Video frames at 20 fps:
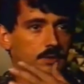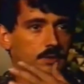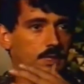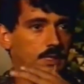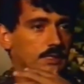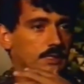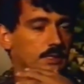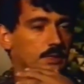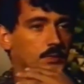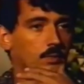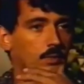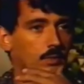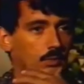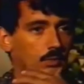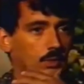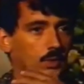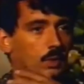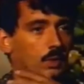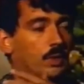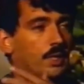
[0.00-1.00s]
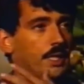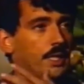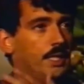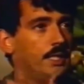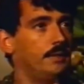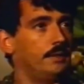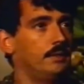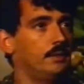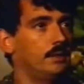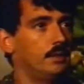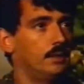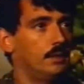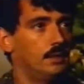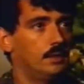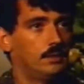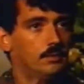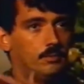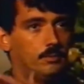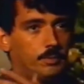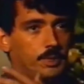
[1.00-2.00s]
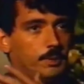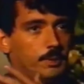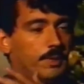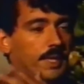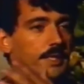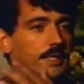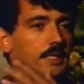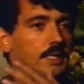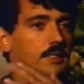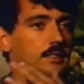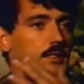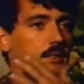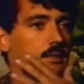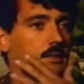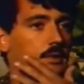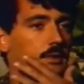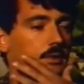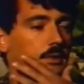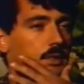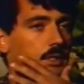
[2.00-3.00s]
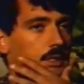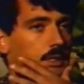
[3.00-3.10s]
And I said, well, go ahead, be my guest and look.